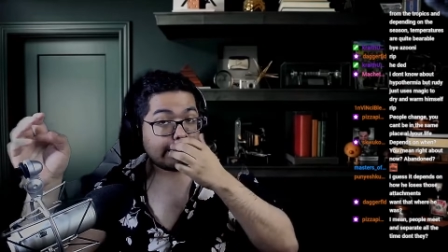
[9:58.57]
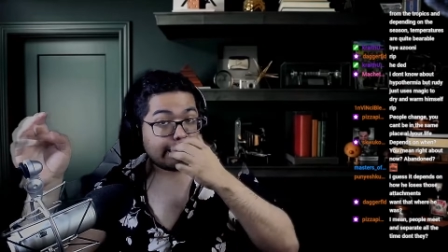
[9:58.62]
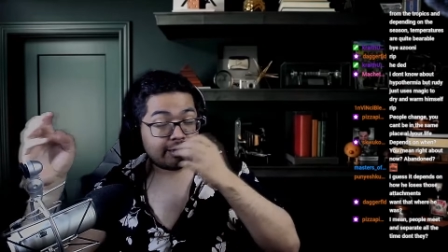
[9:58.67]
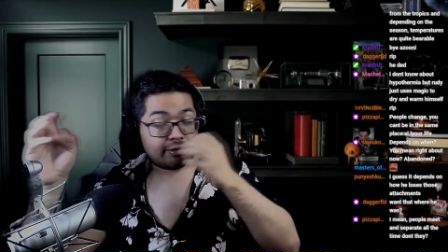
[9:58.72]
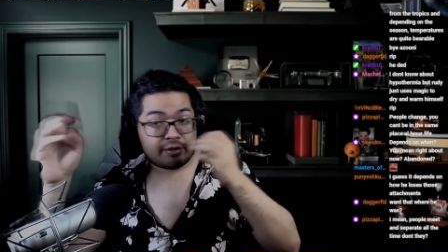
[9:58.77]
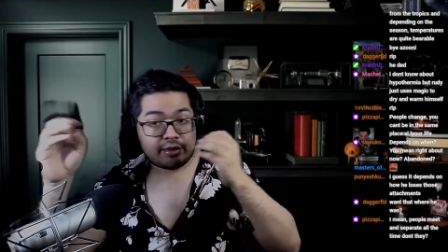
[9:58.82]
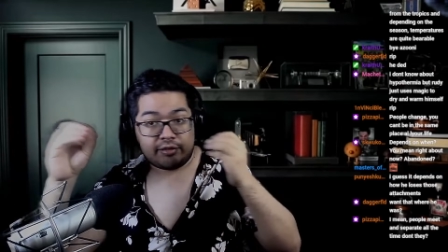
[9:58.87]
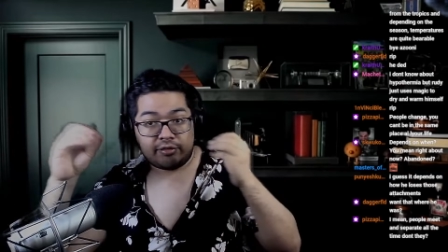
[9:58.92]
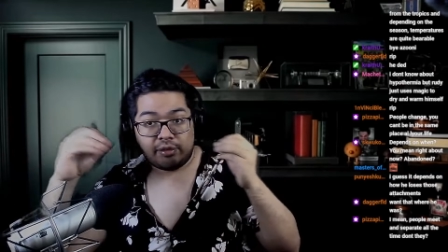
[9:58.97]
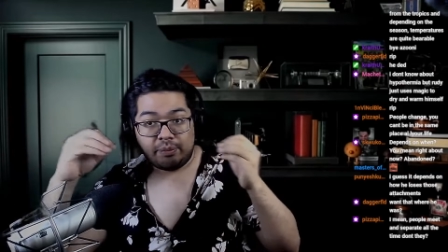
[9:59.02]

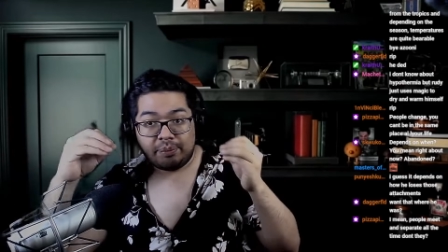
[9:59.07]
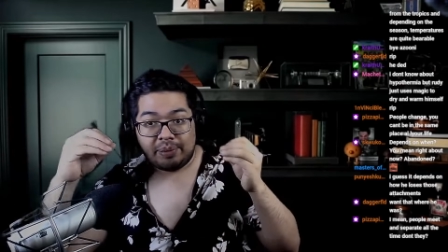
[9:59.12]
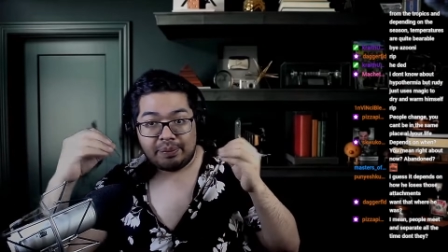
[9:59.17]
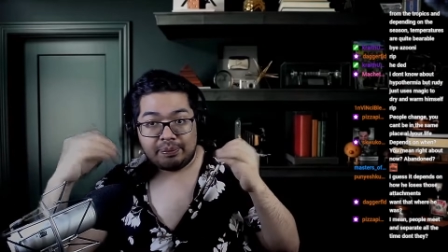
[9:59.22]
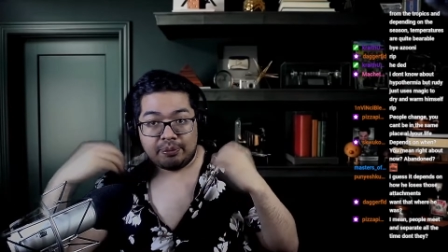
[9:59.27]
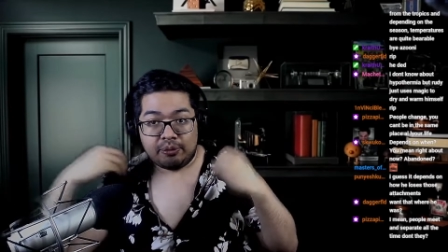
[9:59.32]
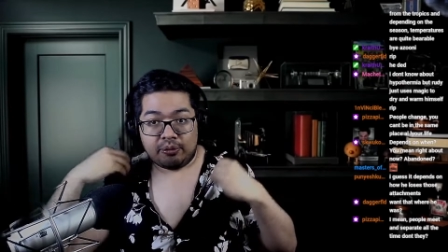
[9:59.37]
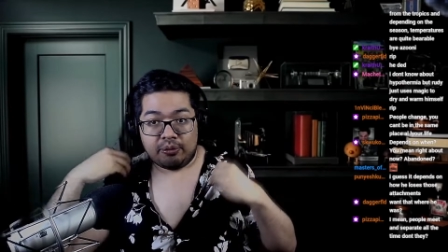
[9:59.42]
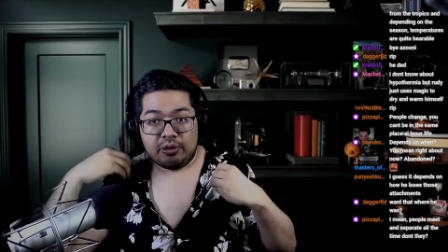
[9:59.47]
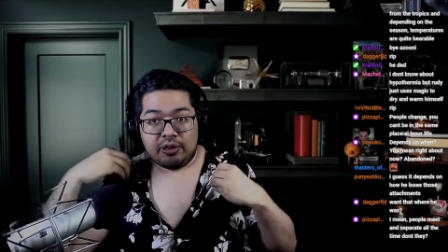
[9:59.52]
Because like some
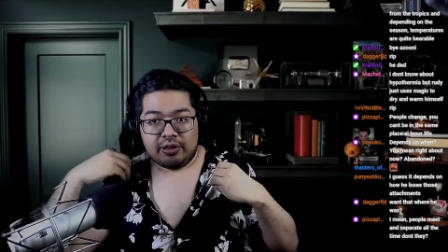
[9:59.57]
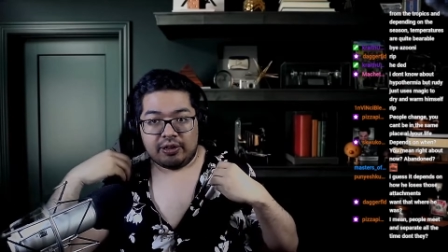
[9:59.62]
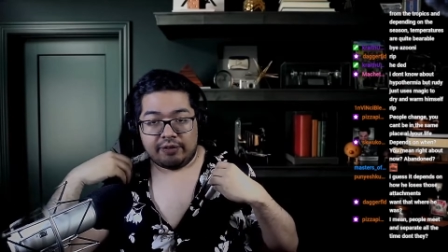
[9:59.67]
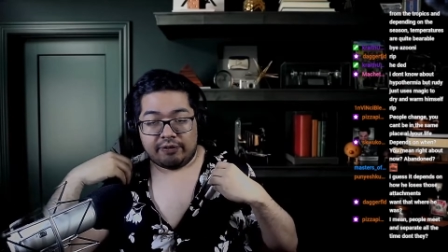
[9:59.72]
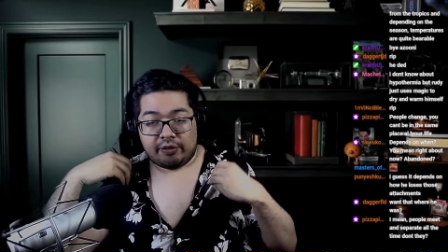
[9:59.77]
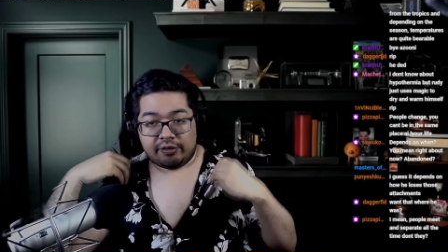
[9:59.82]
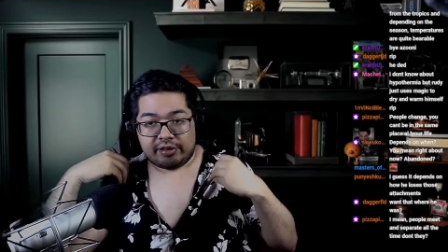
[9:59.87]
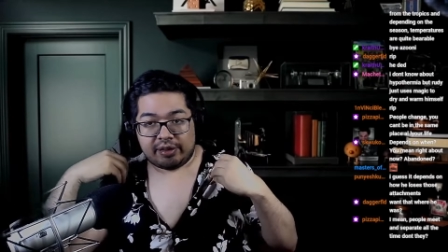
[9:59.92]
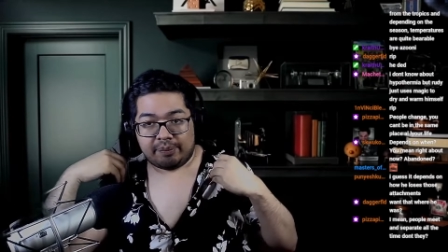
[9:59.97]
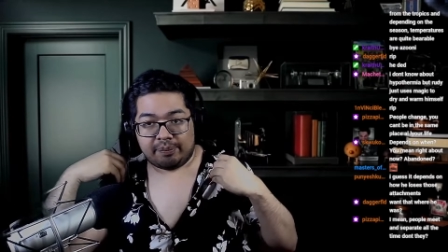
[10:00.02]
people,
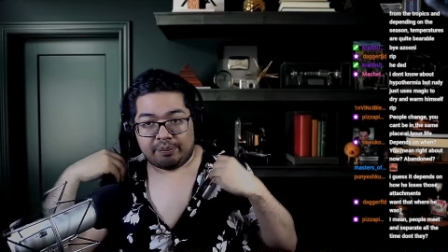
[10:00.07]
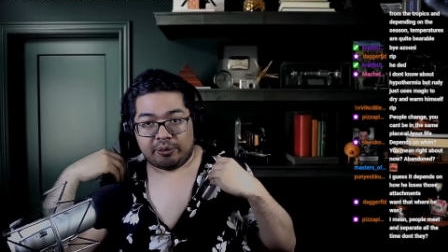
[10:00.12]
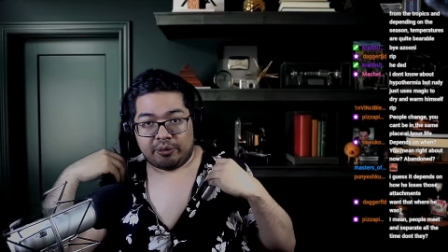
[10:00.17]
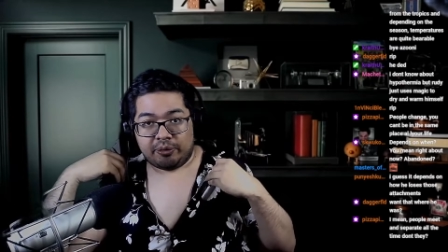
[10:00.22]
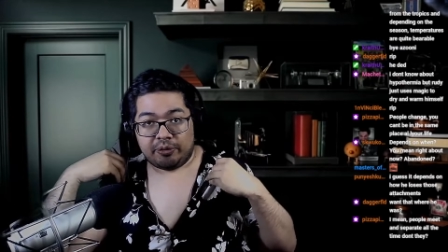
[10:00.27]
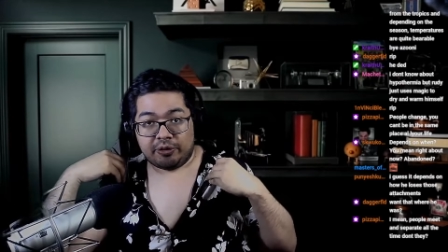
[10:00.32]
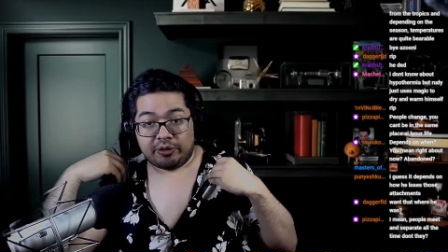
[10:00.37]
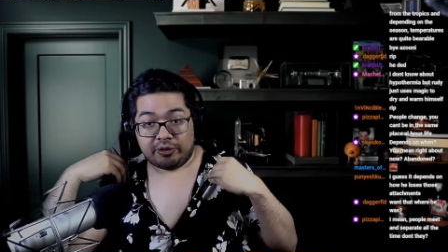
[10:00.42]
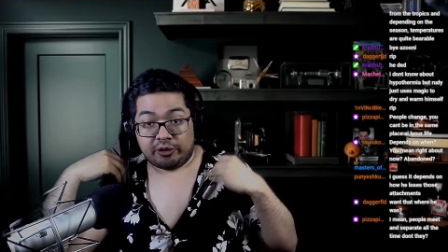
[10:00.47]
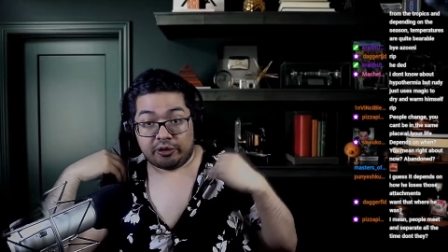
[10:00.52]
for
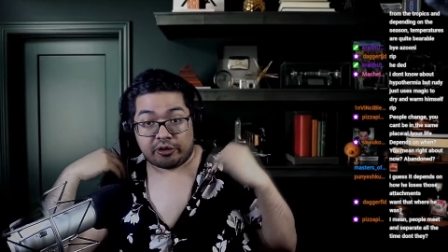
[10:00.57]
example,